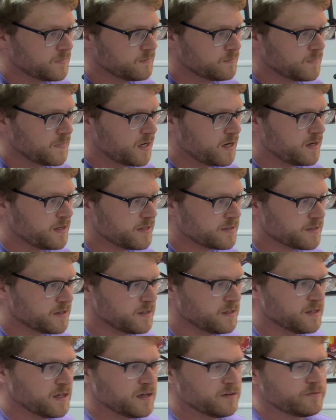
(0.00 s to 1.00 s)
All right, that's good
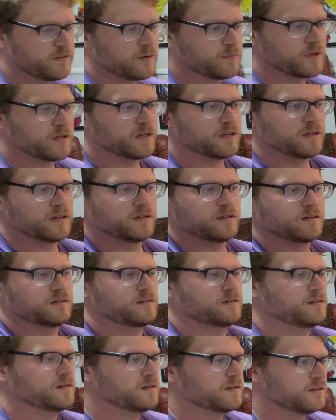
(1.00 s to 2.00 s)
enough. I'm gonna
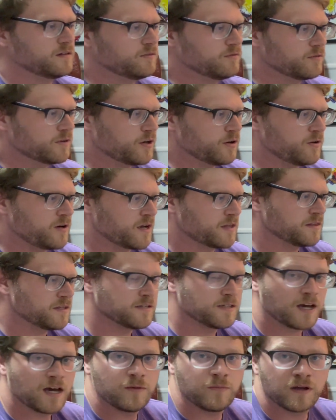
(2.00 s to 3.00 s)
correct the
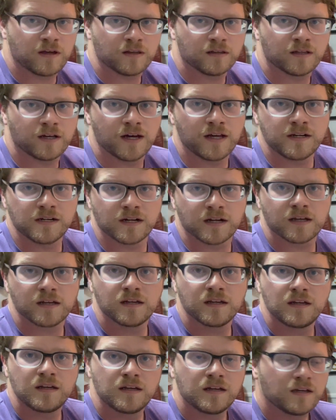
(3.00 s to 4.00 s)
timing in Logic
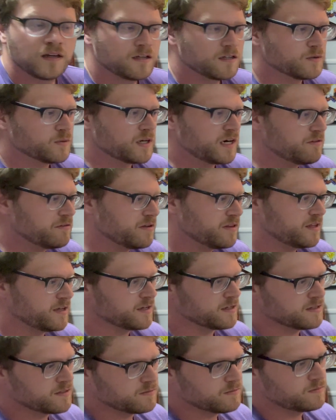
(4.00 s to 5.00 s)
to where everything
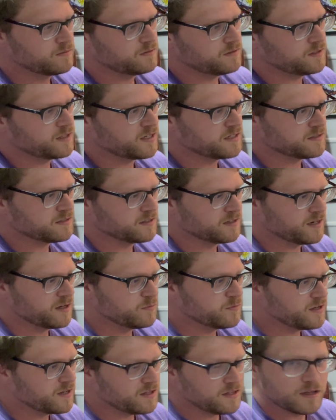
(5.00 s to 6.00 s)
is nicely on
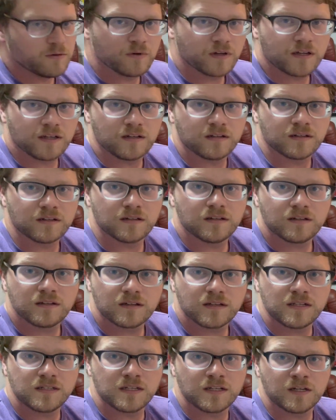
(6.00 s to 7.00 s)
beat, and then we can
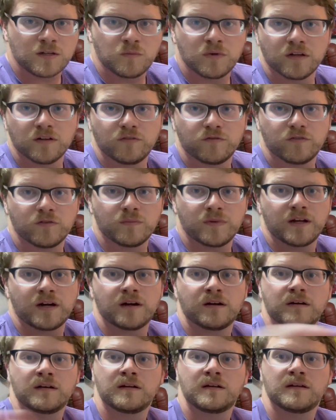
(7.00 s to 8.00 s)
continue building from there.